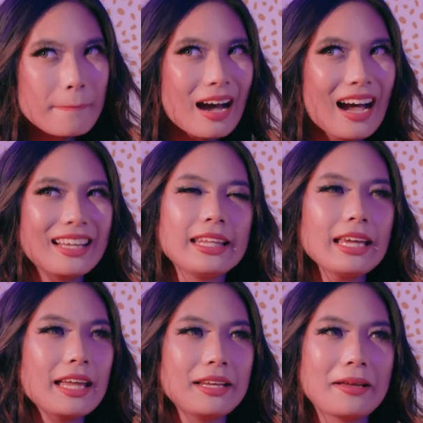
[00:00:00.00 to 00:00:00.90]
I think
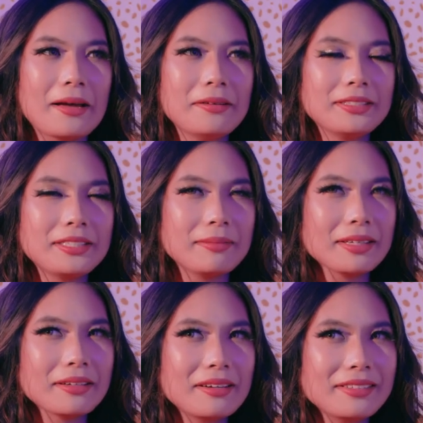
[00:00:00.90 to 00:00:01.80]
any guy who seems
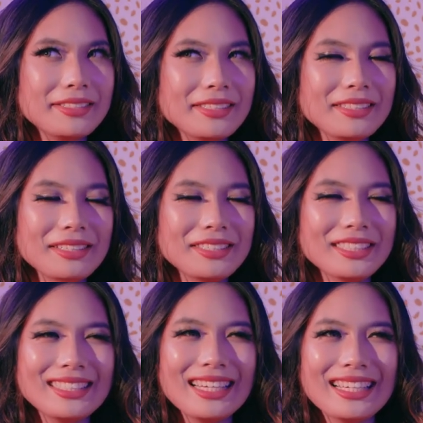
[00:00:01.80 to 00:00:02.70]
like a narcissist
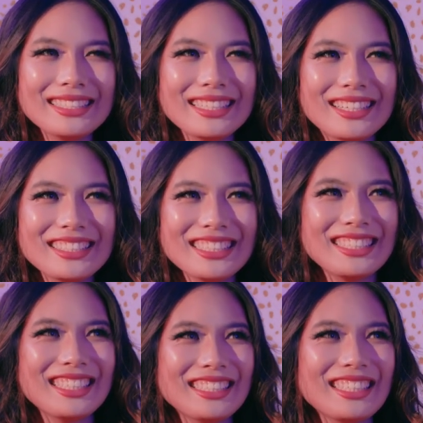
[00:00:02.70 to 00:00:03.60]
just is a
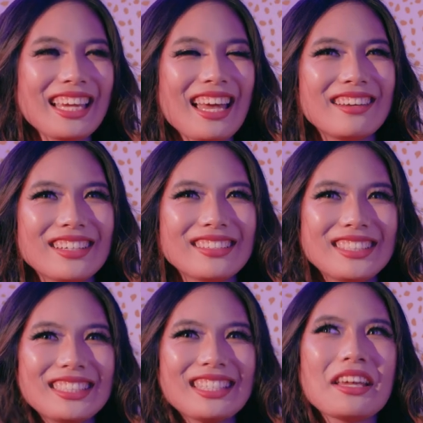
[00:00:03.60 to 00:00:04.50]
narcissist. Like anyone who's
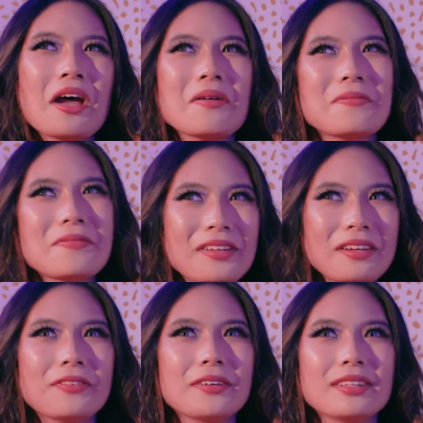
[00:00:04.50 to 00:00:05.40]
just like really
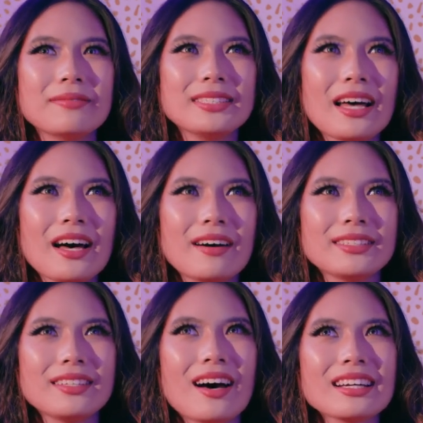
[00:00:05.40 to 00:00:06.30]
full of themselves,
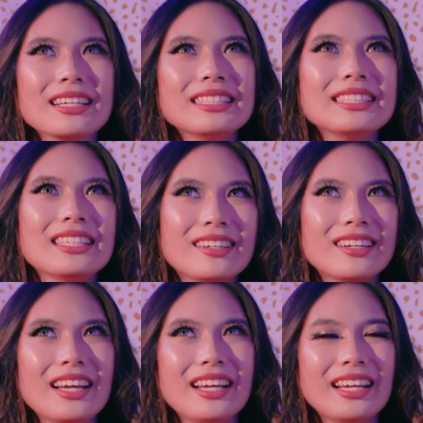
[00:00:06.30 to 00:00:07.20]
not
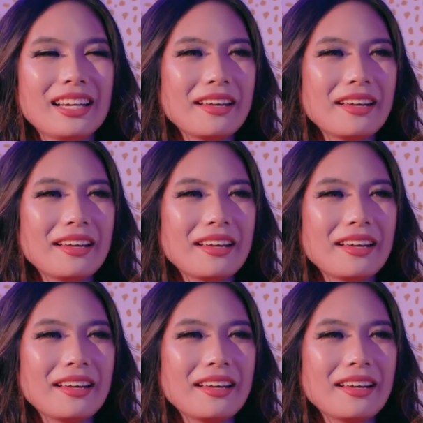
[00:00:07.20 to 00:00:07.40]
considerate.